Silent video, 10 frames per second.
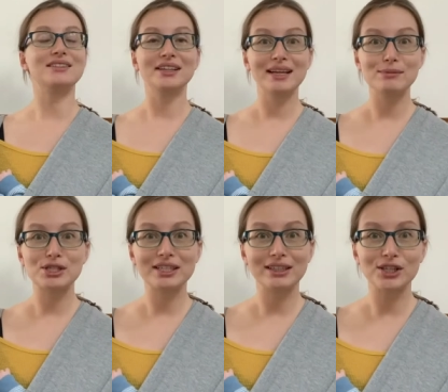Today I'm
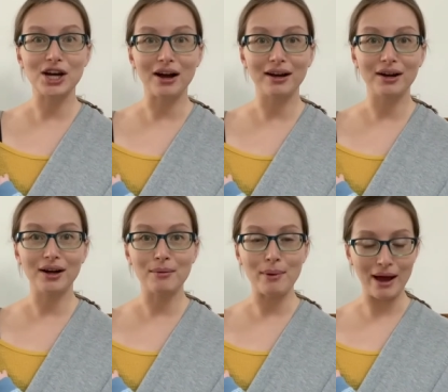just gonna talk
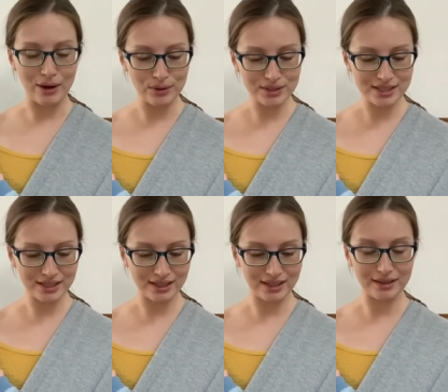about
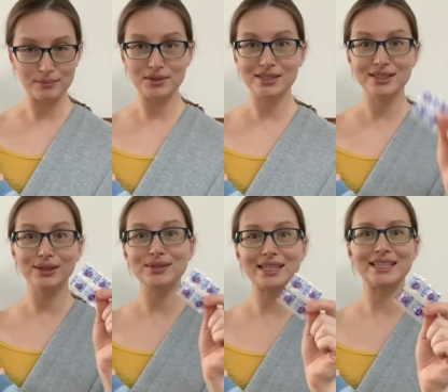um,
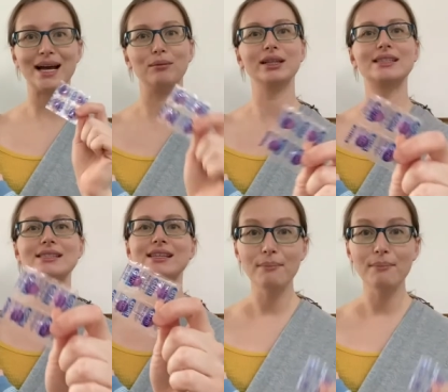disclosing tablets.